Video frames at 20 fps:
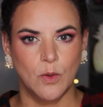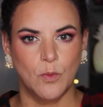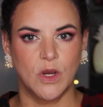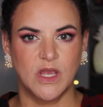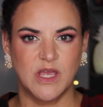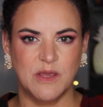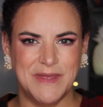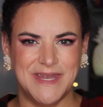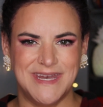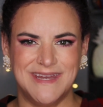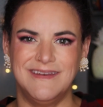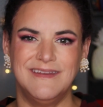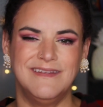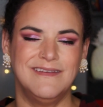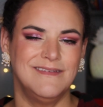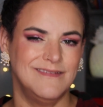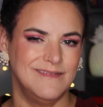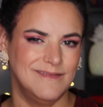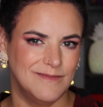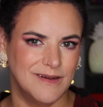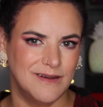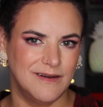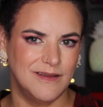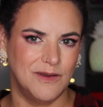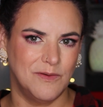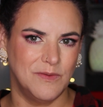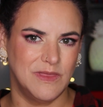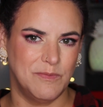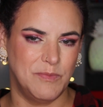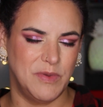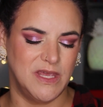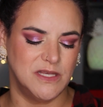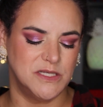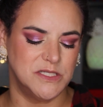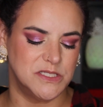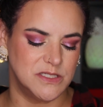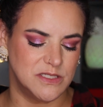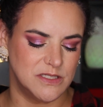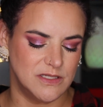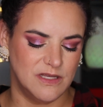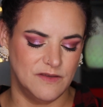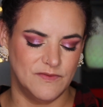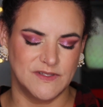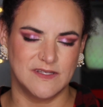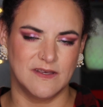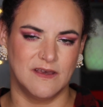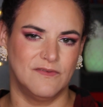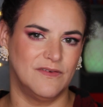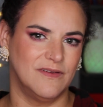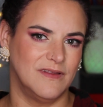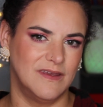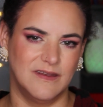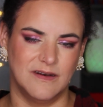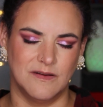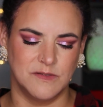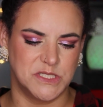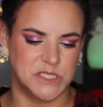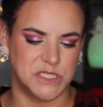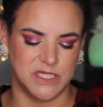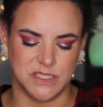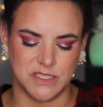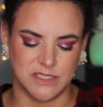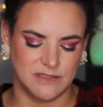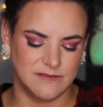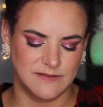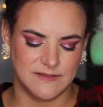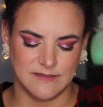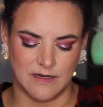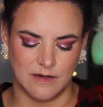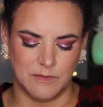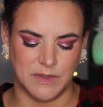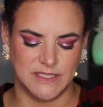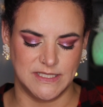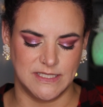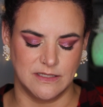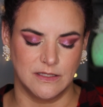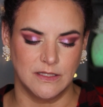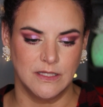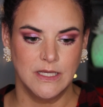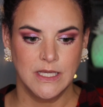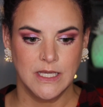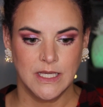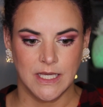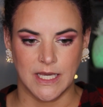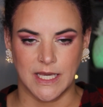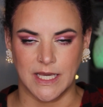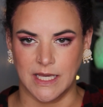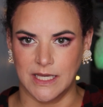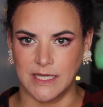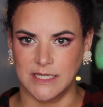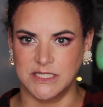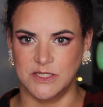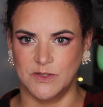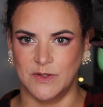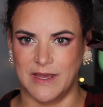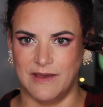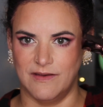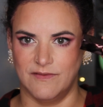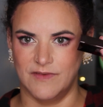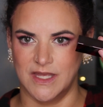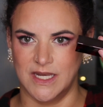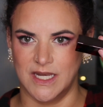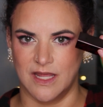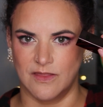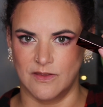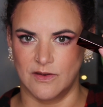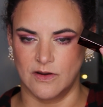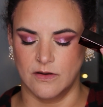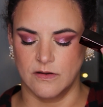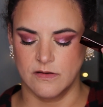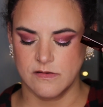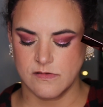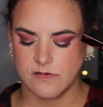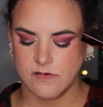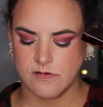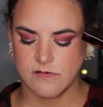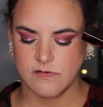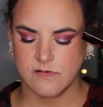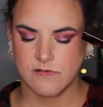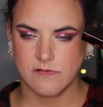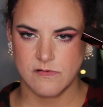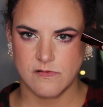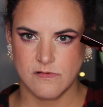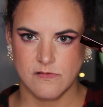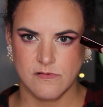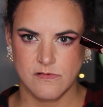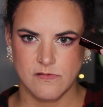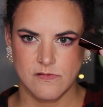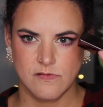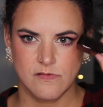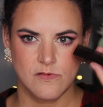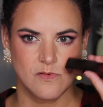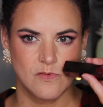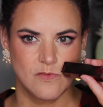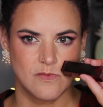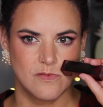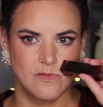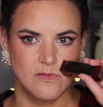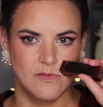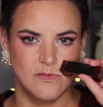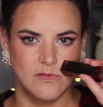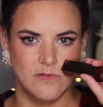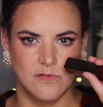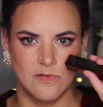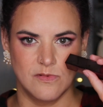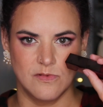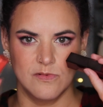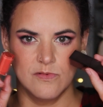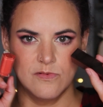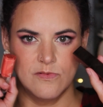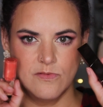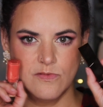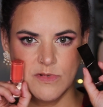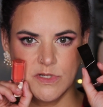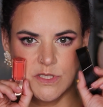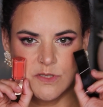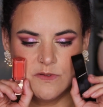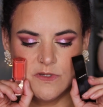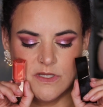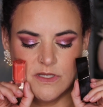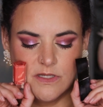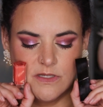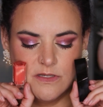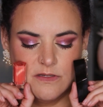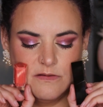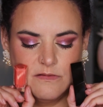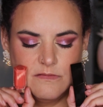we're committed. We're gonna go with the peach. If it's awful, I can always change it. It's not a big deal. Uh, I do have another. Ooh, which one?